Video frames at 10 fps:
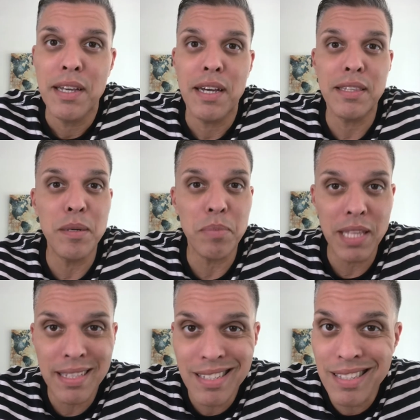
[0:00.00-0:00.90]
I didn't
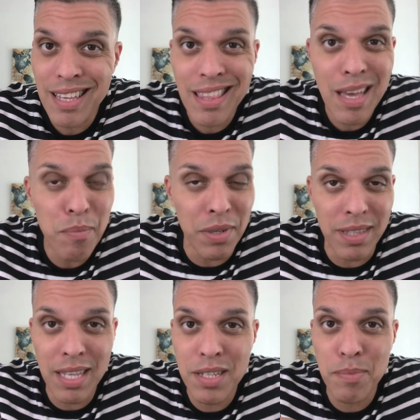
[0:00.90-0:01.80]
plan to say that, but
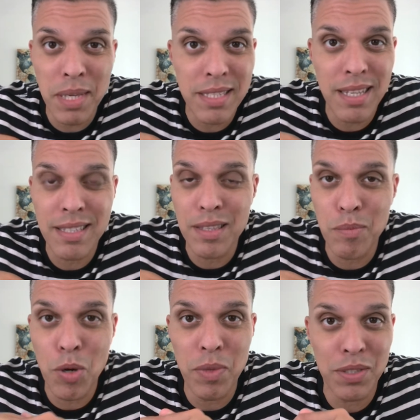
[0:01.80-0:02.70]
that just made sense in the
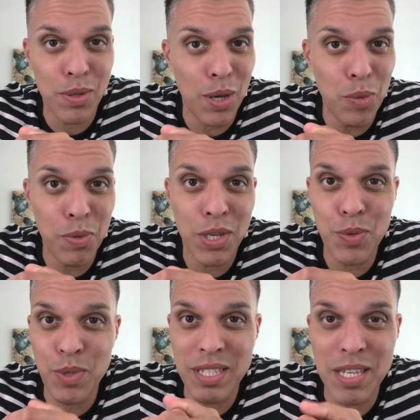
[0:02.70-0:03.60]
moment. So I hope you can
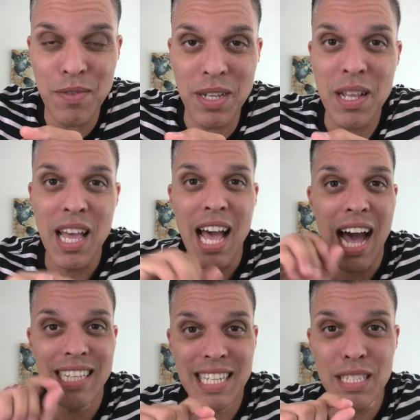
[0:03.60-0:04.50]
receive it.
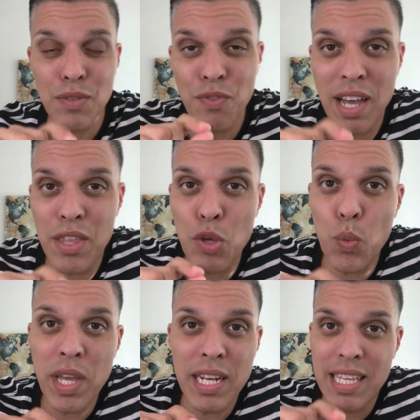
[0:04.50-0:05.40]
Identifying the
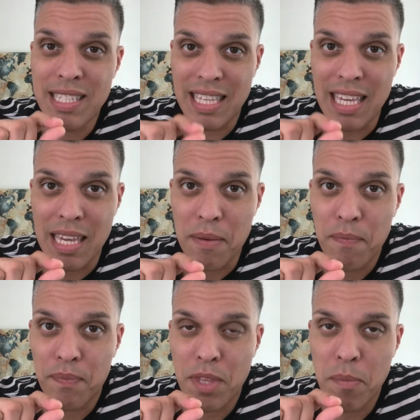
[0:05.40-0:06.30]
win is key
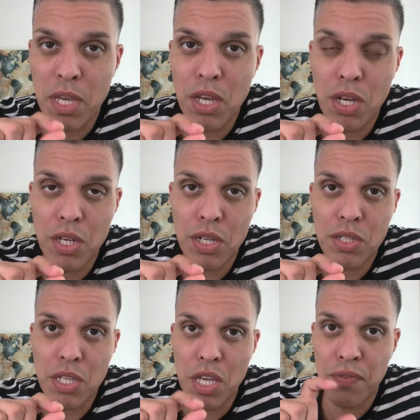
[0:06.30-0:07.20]

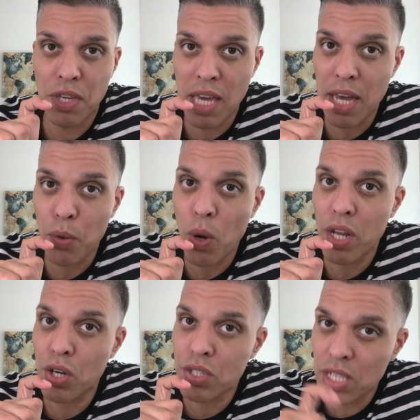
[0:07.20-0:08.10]
because if you can't
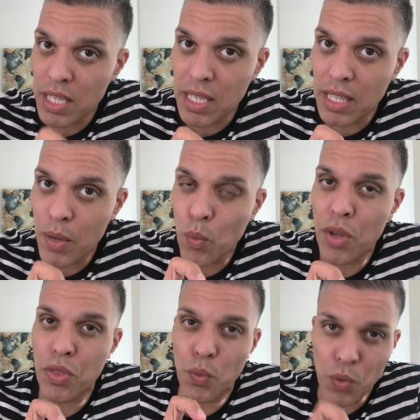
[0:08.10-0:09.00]
quite articulate
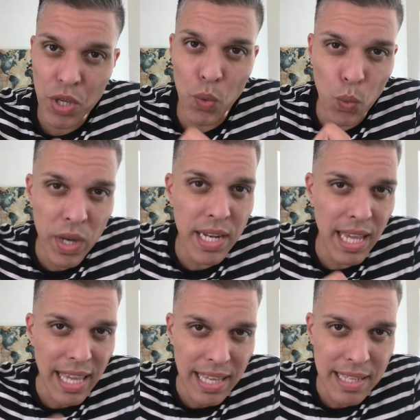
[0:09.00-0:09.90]
what the real win
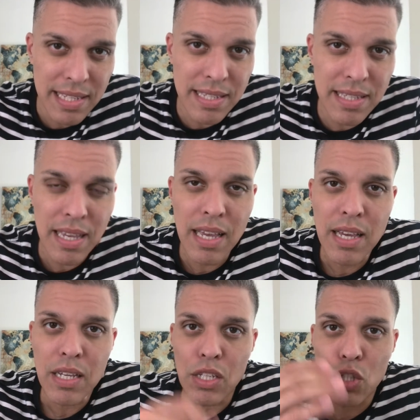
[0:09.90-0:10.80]
is,
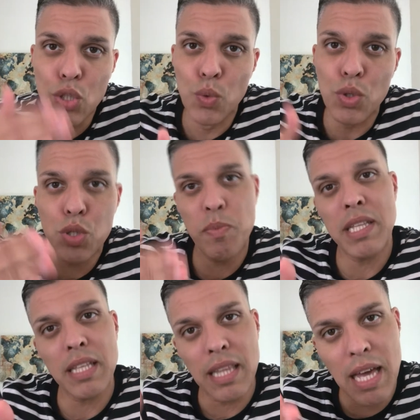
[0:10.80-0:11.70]
you will
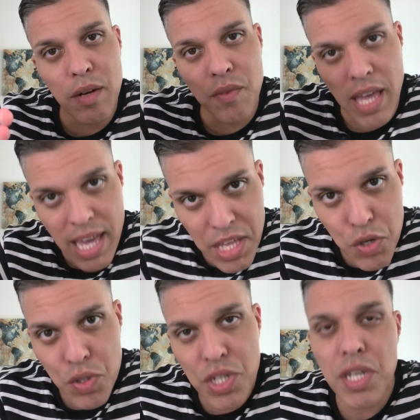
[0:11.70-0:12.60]
spend a lot of
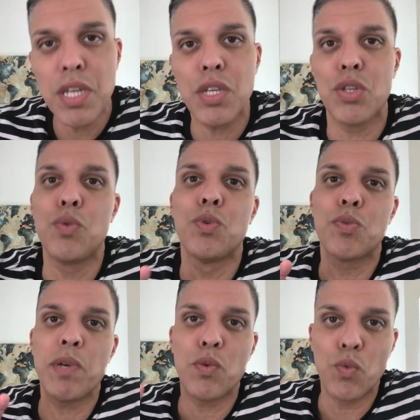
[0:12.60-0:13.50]
energy, you will
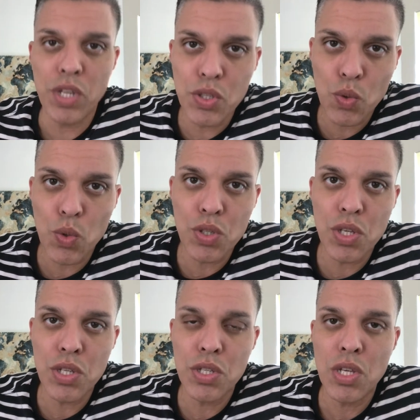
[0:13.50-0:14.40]
spend
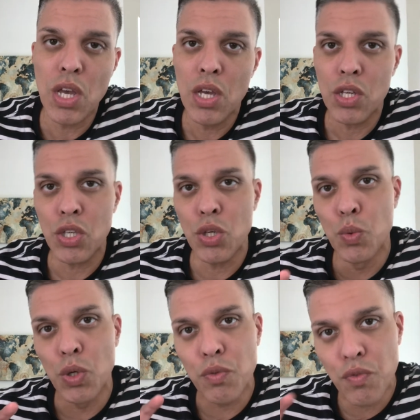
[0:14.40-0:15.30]
resources, you
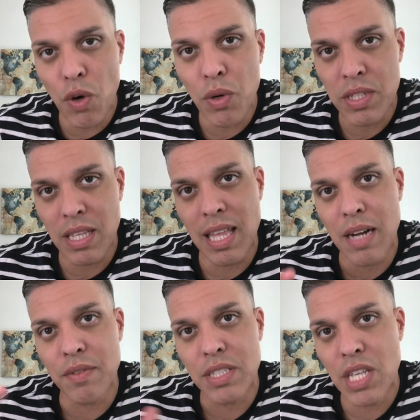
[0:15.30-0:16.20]
will focus a lot
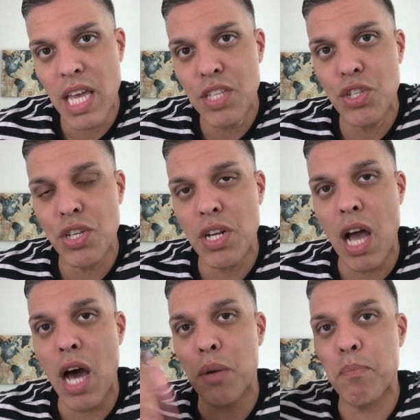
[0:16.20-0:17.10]
of attention
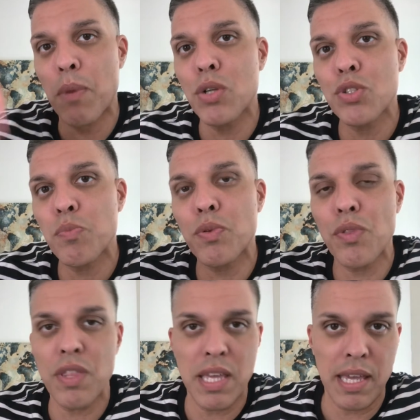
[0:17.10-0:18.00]
on multiple
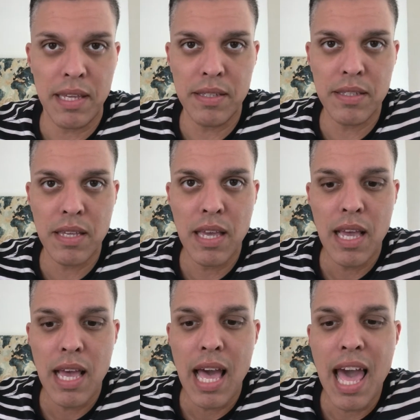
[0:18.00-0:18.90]
things.
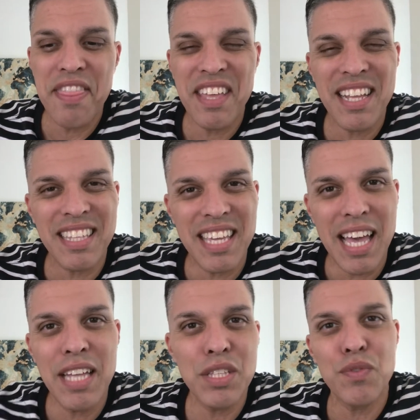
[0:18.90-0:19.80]
And then at the
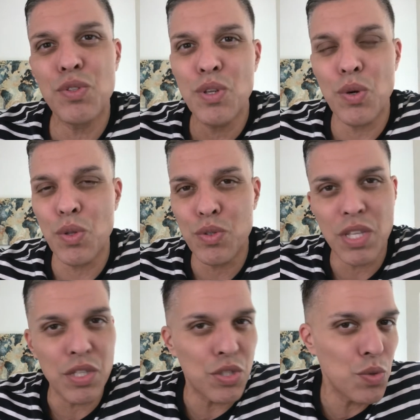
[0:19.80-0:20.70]
end of doing all those
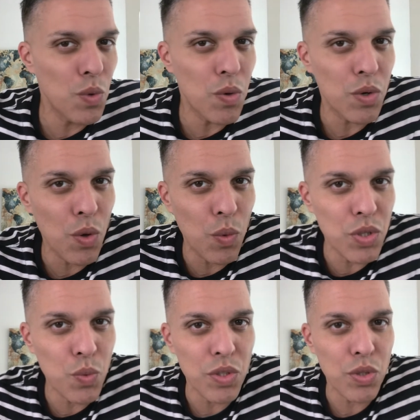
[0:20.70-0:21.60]
things, you won't know
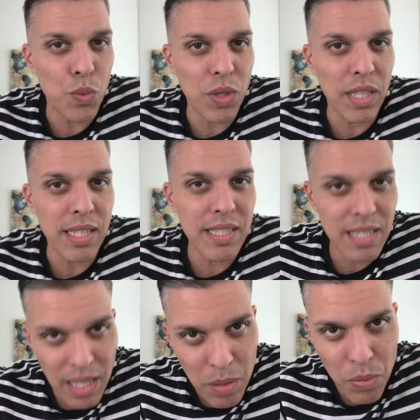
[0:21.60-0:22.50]
which one to really
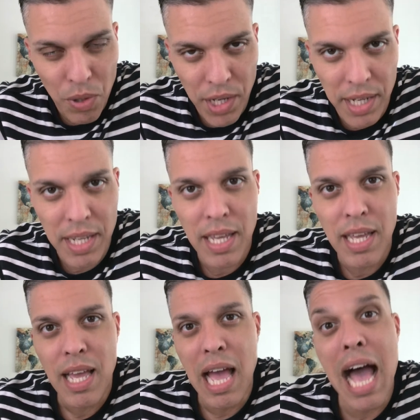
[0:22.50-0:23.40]
celebrate
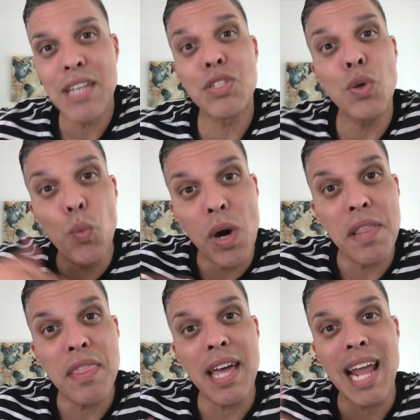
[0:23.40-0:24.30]
as the
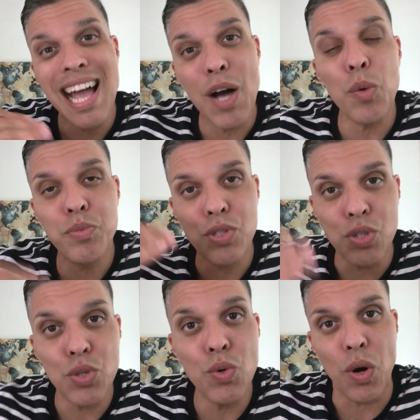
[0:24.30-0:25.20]
one that helps
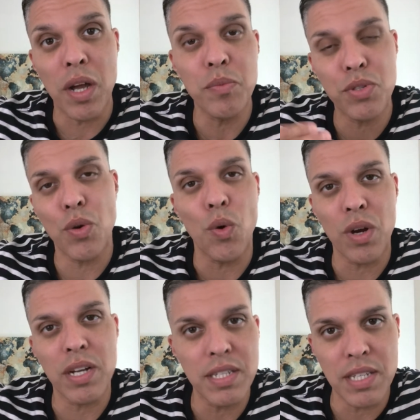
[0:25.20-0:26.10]
you or helps your
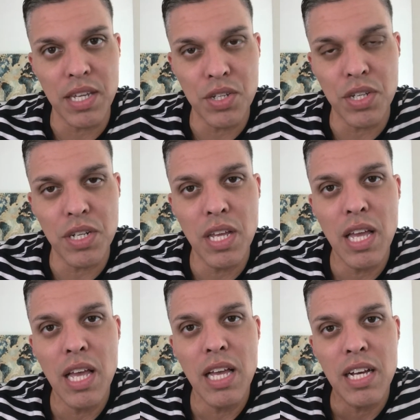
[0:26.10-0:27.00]
organization
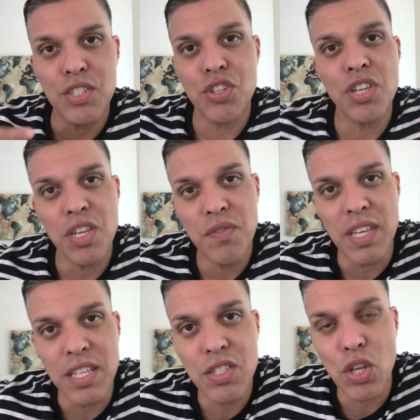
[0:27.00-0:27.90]
achieve
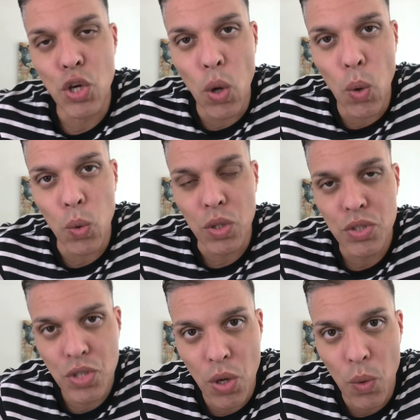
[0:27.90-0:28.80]
its goal.
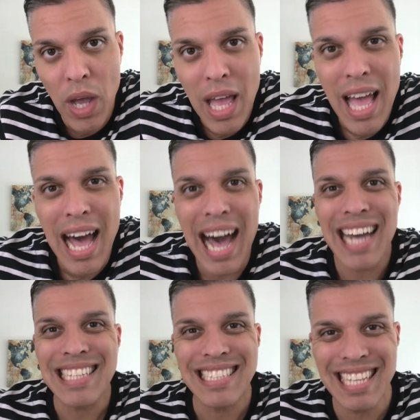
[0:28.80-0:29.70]
So
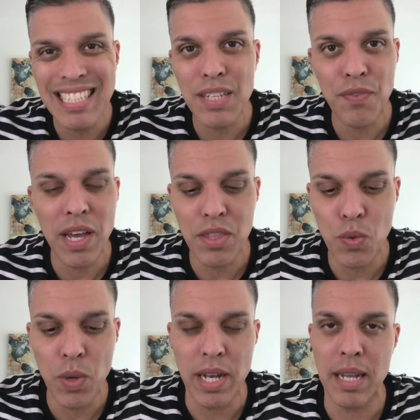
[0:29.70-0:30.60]
identifying the
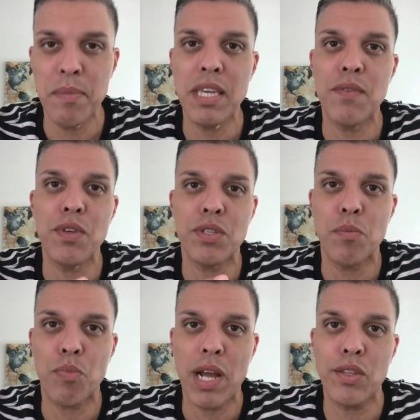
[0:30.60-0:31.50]
win, let me give you some
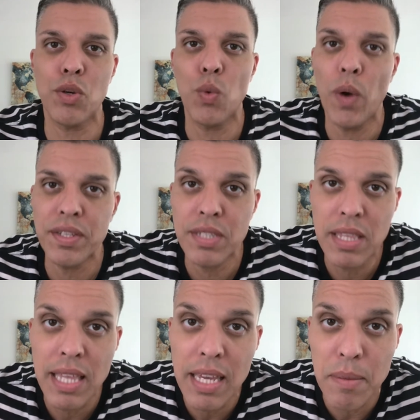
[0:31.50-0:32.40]
practical ways to
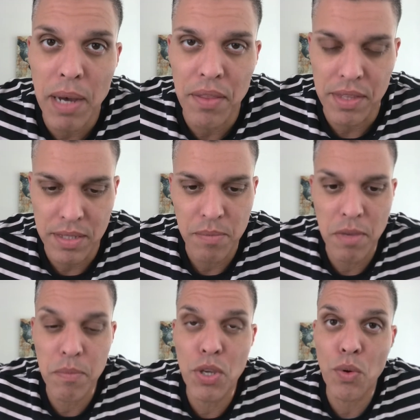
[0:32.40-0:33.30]
think about this.
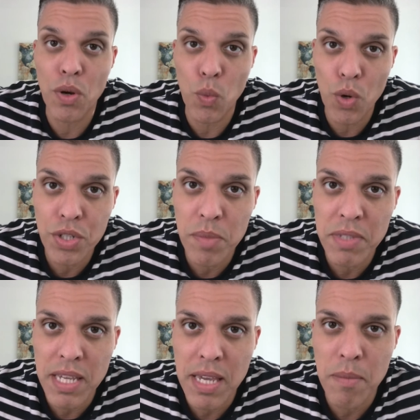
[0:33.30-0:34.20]
Maybe you're on a worship
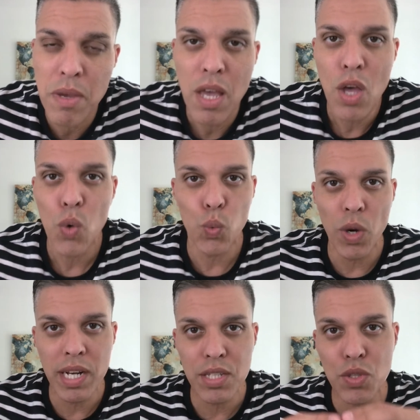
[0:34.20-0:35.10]
team.
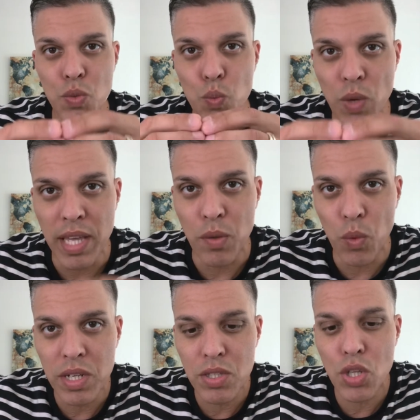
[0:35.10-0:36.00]
What is the win?
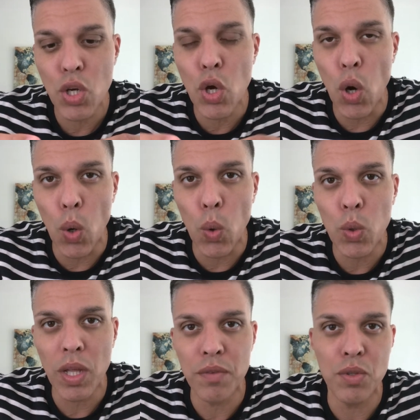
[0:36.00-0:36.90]
What is the
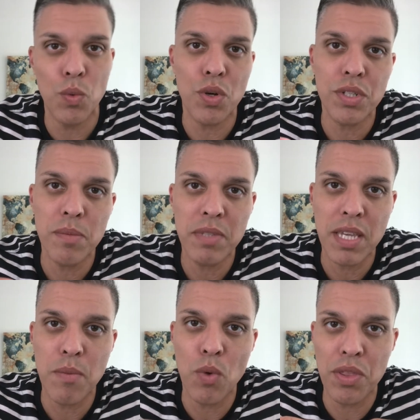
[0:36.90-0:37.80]
goal of the worship
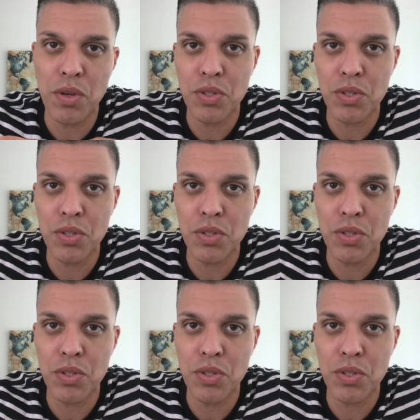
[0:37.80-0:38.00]
team when they're